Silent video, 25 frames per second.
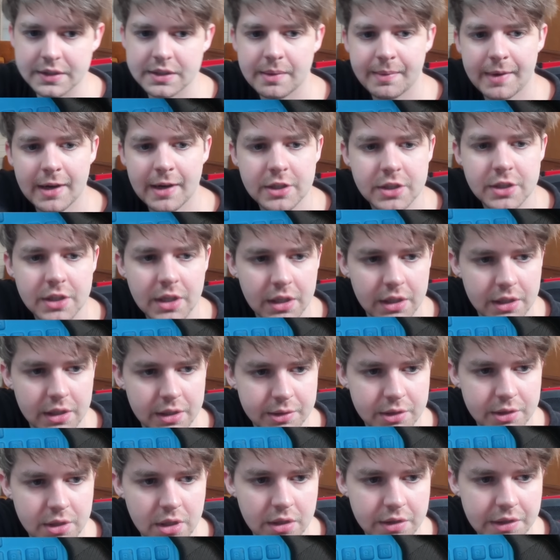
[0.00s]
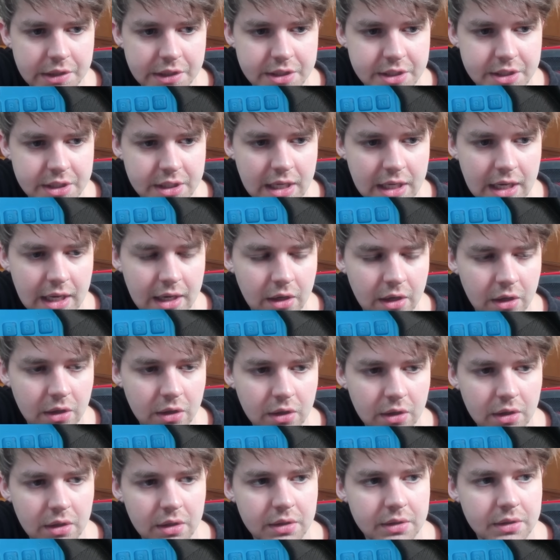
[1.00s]
on this. I'm actually gonna turn the
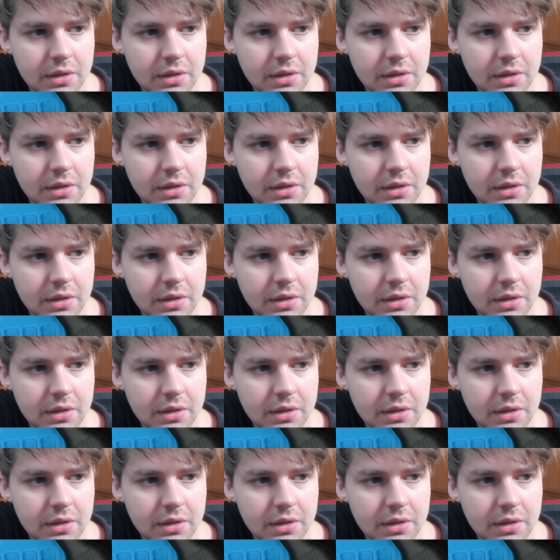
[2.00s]
scale